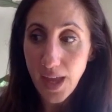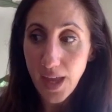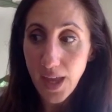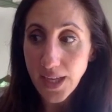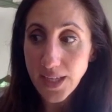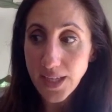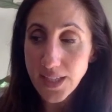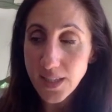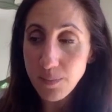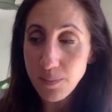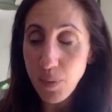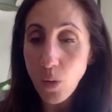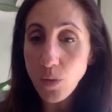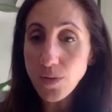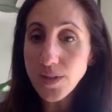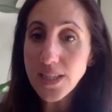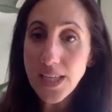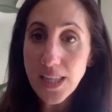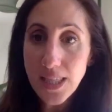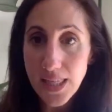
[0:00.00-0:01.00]

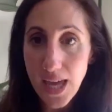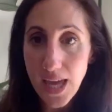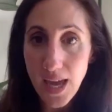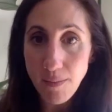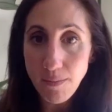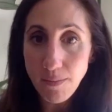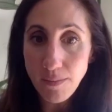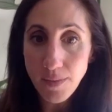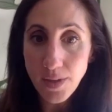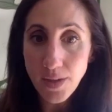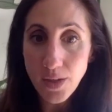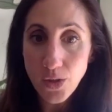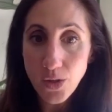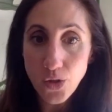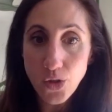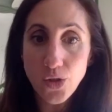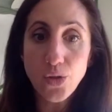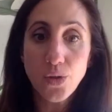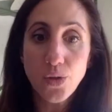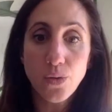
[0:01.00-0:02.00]
exposing them
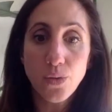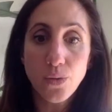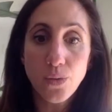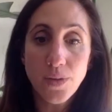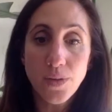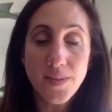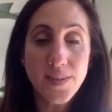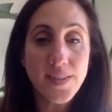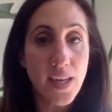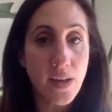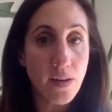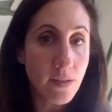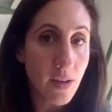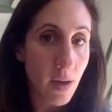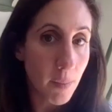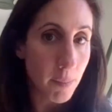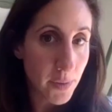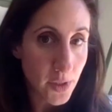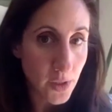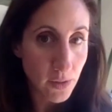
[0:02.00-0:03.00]
to sales
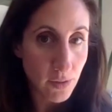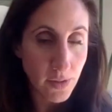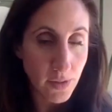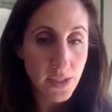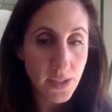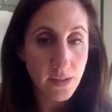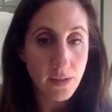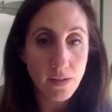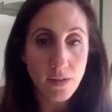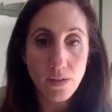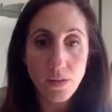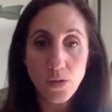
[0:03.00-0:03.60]
opportunities,